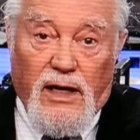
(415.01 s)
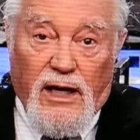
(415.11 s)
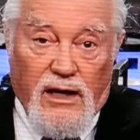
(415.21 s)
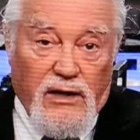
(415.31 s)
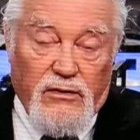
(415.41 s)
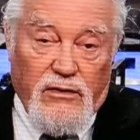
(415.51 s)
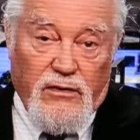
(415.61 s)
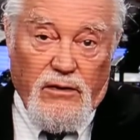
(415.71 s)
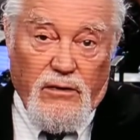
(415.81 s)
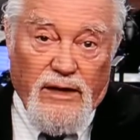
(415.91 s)
and
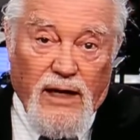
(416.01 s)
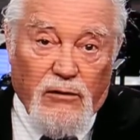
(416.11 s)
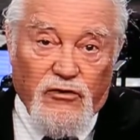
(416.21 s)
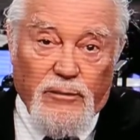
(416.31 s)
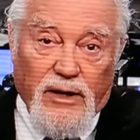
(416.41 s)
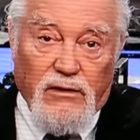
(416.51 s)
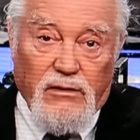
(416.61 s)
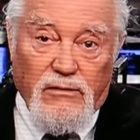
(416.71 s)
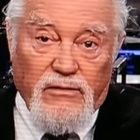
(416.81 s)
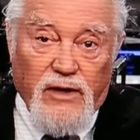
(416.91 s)
now it's a
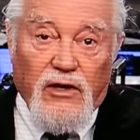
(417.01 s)
matter of